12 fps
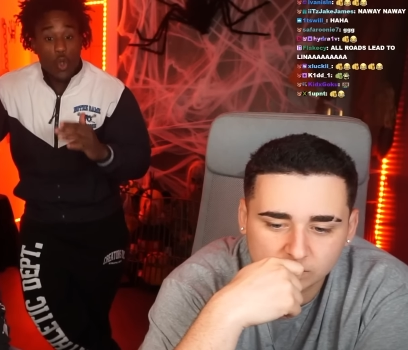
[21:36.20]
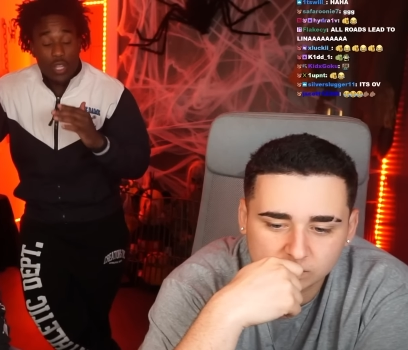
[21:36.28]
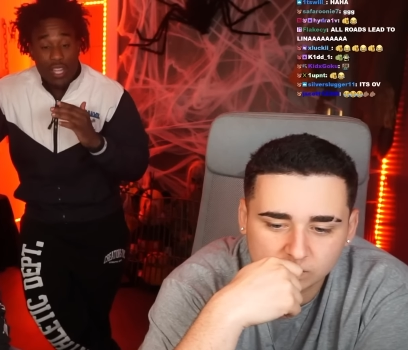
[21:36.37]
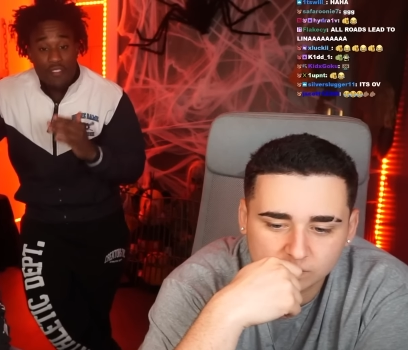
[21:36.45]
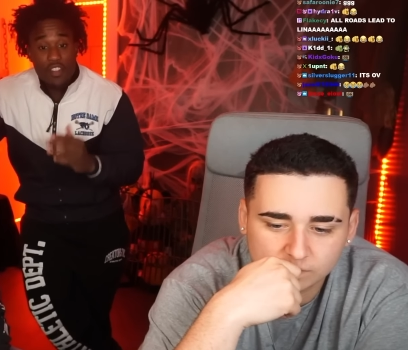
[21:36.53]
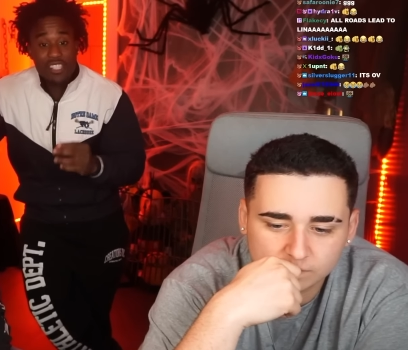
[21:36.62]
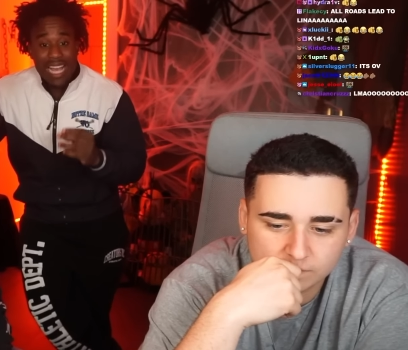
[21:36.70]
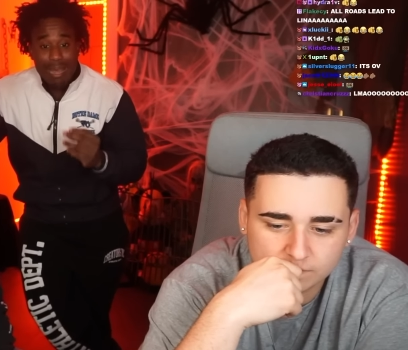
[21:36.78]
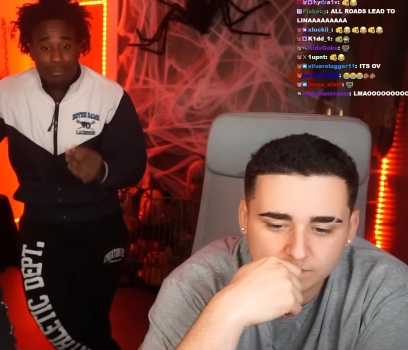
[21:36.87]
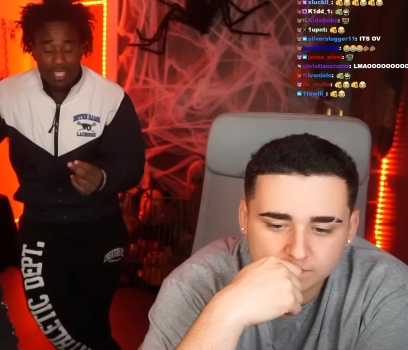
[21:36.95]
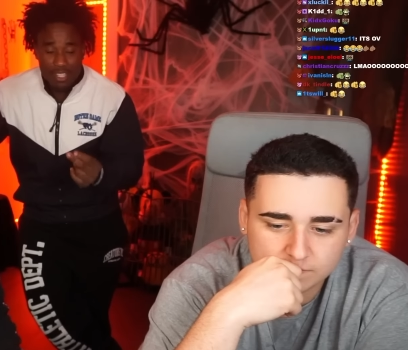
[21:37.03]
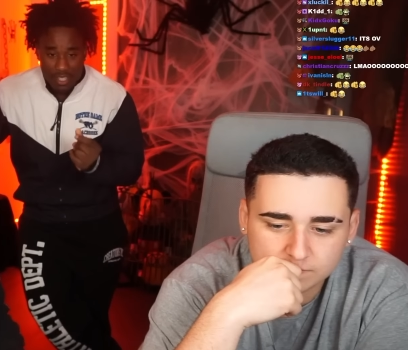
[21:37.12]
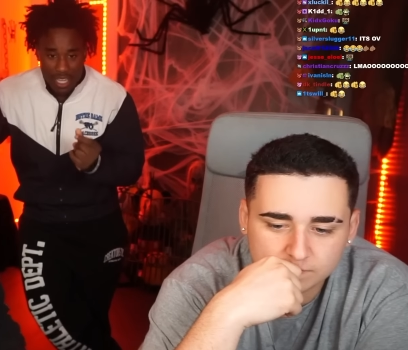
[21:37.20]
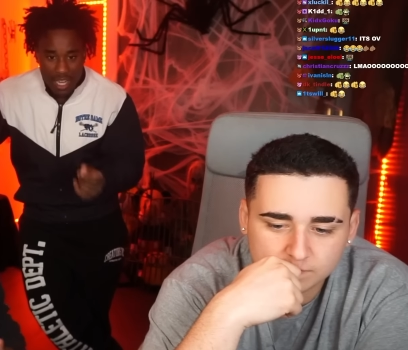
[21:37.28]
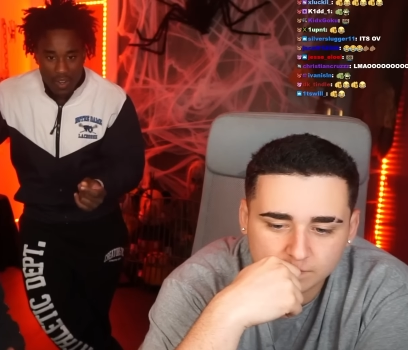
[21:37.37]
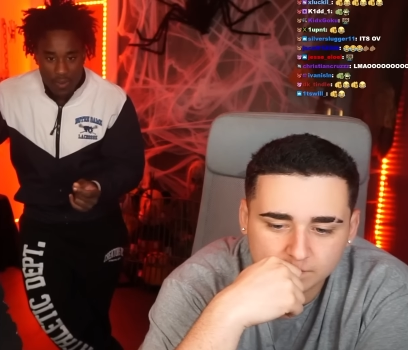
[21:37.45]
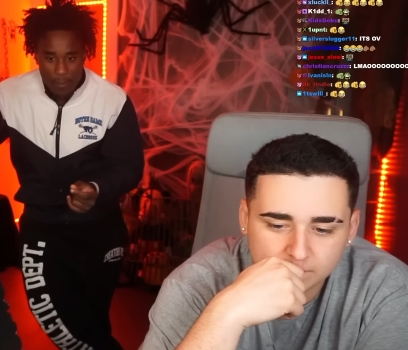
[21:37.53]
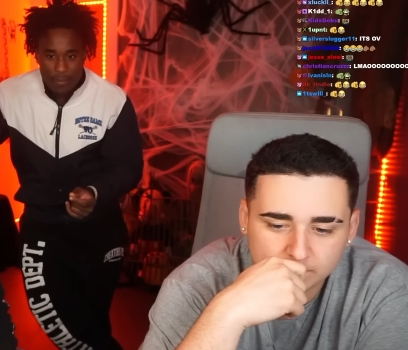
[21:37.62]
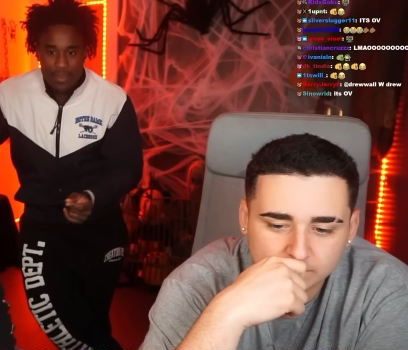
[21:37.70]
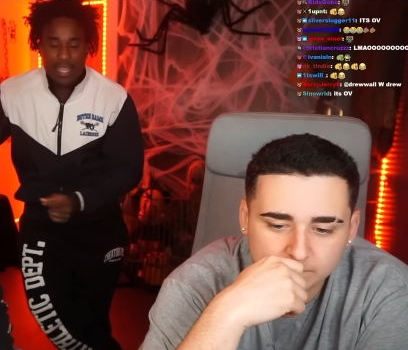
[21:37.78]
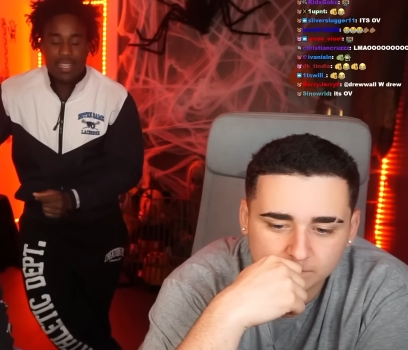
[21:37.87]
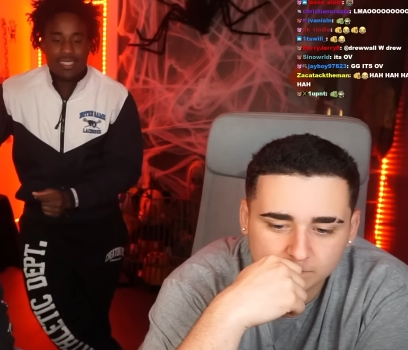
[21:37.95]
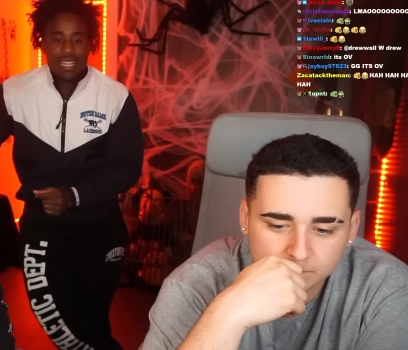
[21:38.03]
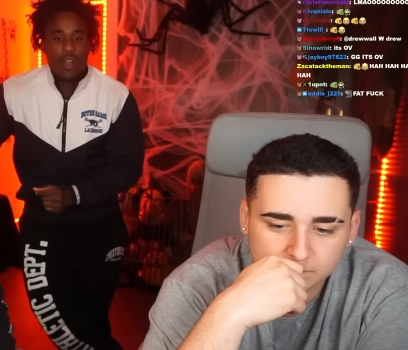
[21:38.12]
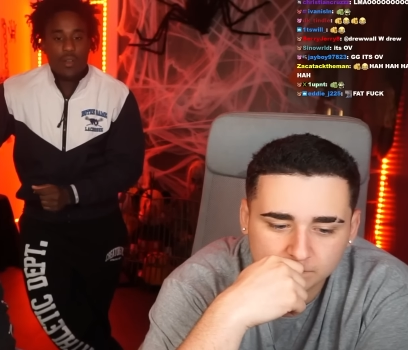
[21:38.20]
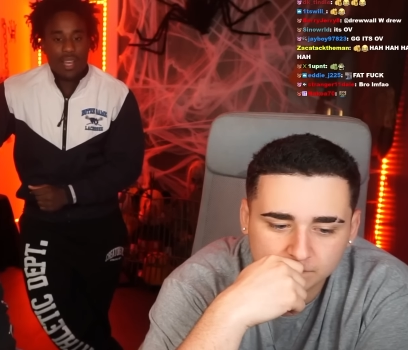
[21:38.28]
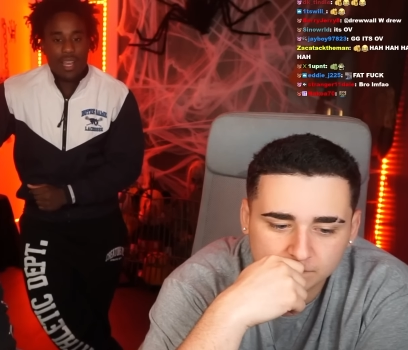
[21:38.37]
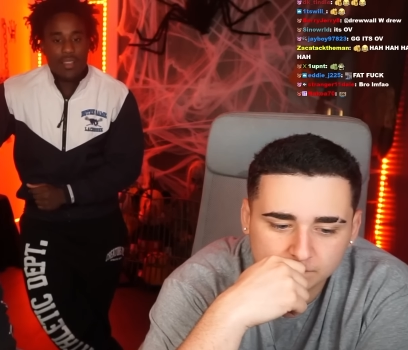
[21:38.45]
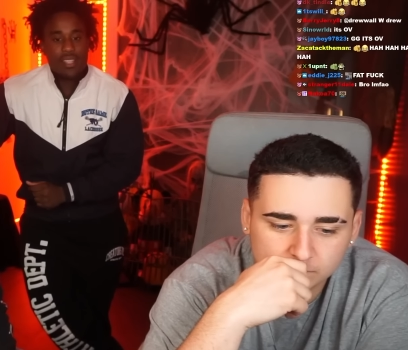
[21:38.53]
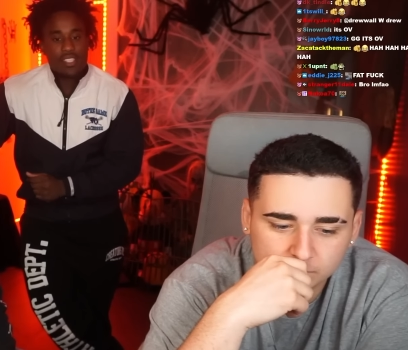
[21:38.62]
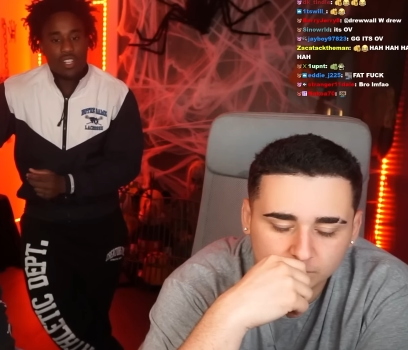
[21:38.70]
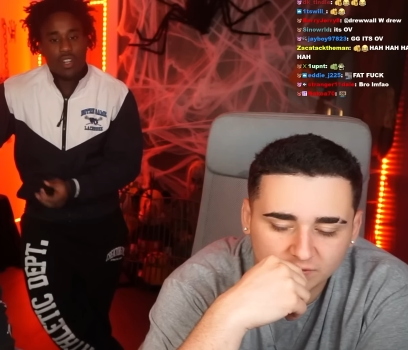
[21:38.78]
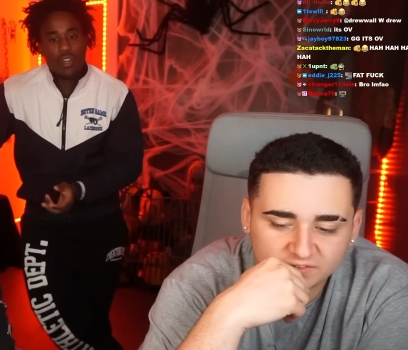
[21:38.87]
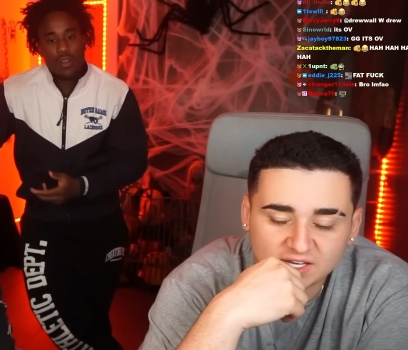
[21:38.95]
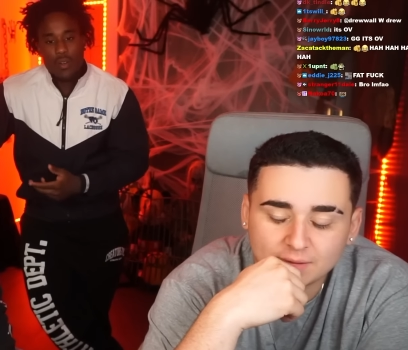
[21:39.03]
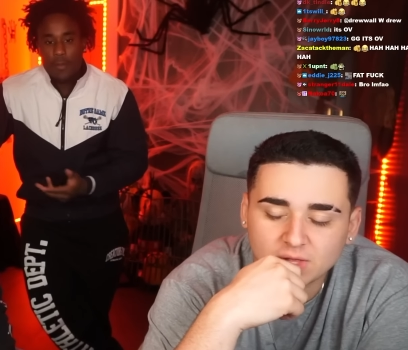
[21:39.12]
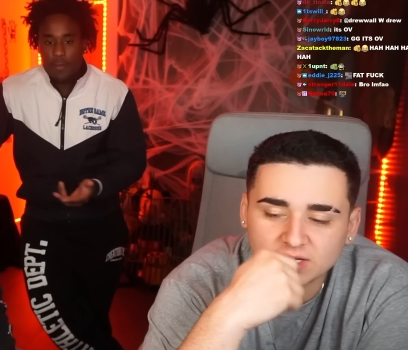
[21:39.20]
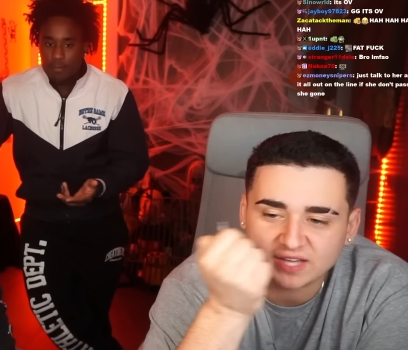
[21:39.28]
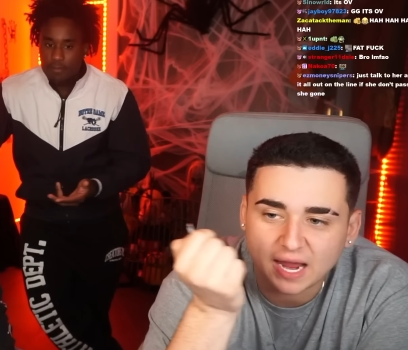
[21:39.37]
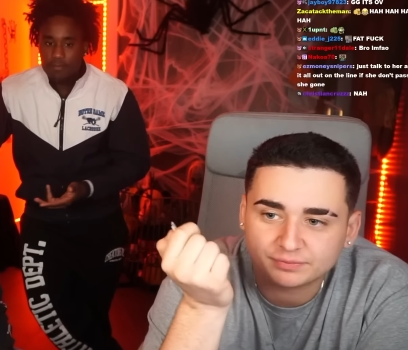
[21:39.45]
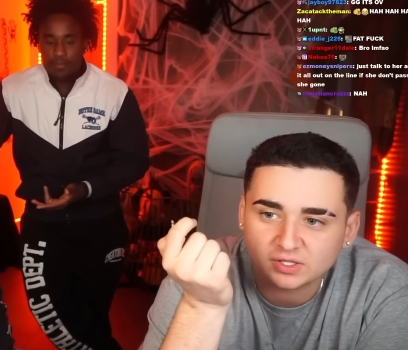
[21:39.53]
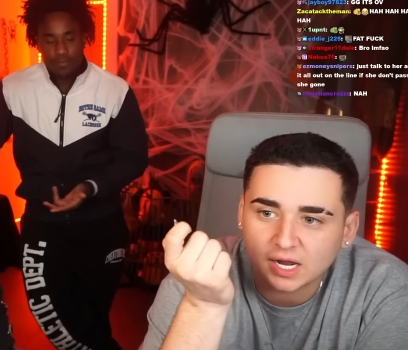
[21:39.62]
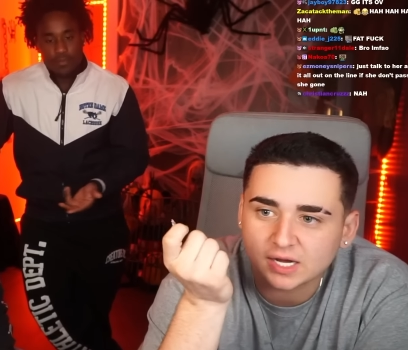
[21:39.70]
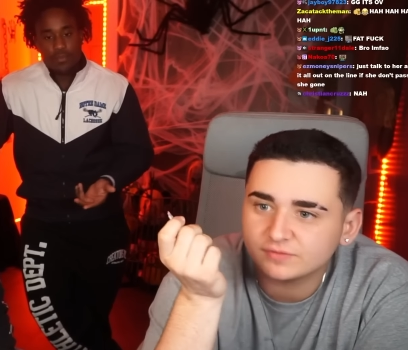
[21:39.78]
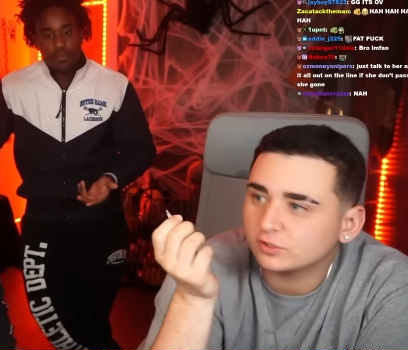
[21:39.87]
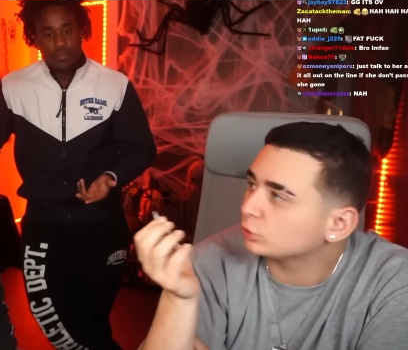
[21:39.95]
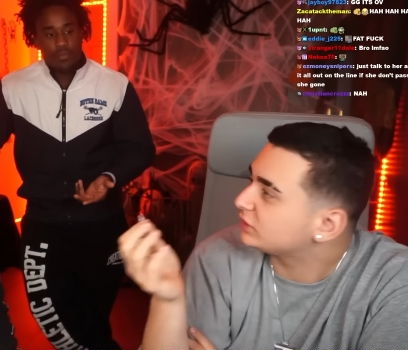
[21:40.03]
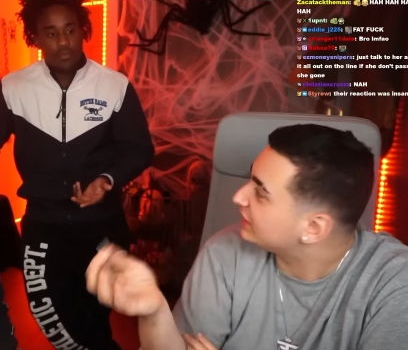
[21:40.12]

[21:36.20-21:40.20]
Speaker 1: only if you're tapped in, you know. Then it's like okay, this girl. See, I'm not tapped in. I didn't even know.